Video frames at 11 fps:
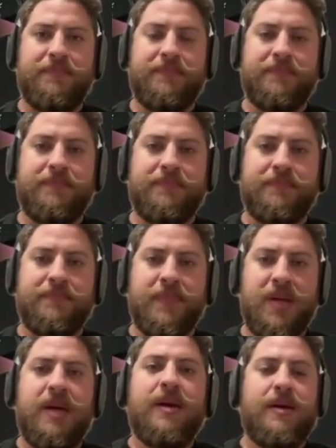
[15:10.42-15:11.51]

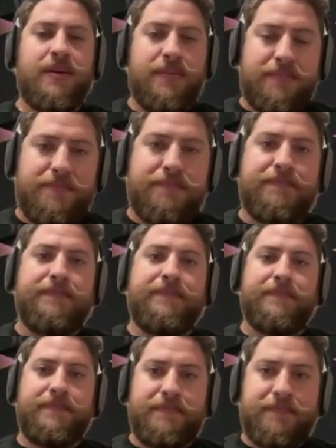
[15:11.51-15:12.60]

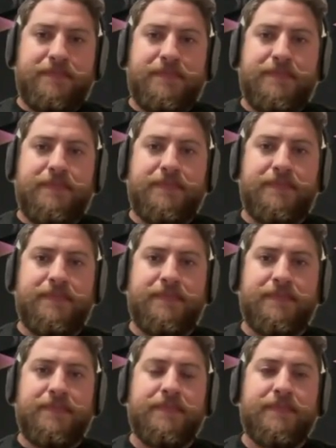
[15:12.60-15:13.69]

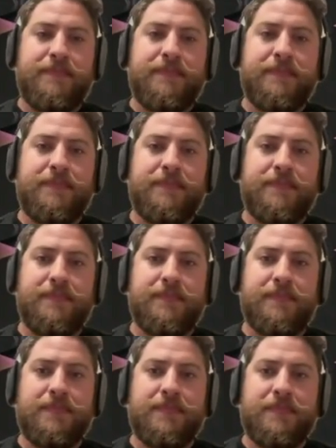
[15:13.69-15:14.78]

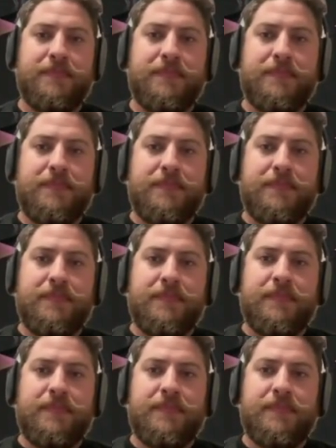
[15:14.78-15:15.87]

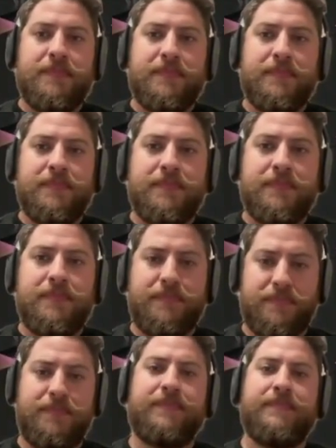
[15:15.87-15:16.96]

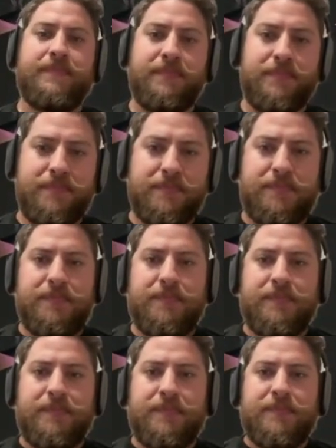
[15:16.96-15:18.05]

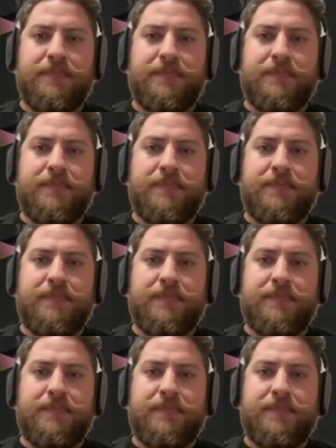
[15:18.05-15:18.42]
[no speech]